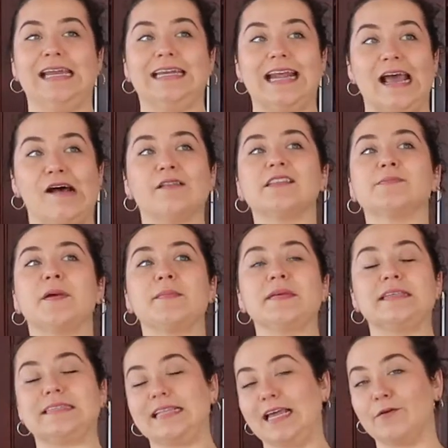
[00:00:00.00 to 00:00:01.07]
Now, this might
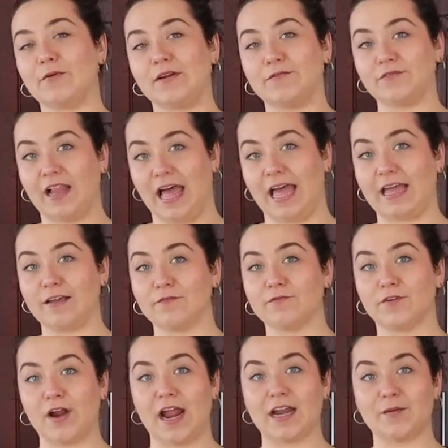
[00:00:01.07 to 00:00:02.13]
be a slight red flag
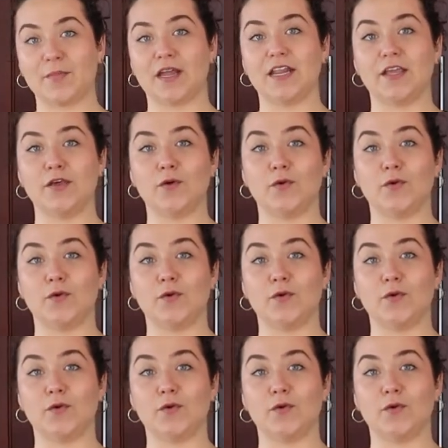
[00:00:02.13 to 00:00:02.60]
for anybody